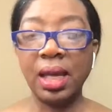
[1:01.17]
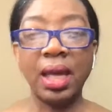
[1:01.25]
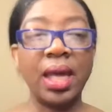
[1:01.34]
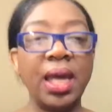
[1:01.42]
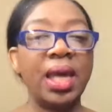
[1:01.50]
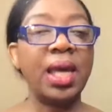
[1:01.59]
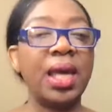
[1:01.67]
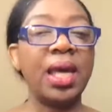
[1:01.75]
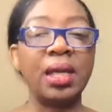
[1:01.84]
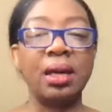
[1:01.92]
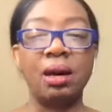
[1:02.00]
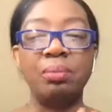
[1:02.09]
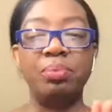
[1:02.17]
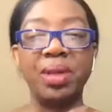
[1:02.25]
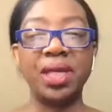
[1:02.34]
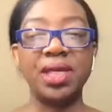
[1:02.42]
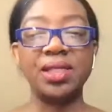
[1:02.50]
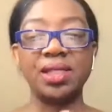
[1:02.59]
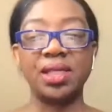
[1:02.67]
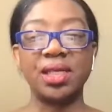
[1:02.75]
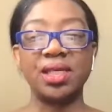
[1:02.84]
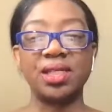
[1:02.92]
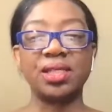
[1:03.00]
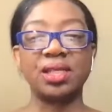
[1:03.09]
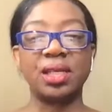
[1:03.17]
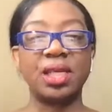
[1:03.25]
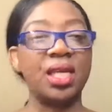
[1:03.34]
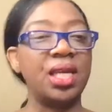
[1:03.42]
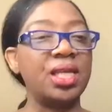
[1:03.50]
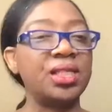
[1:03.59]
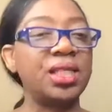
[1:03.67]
And a business is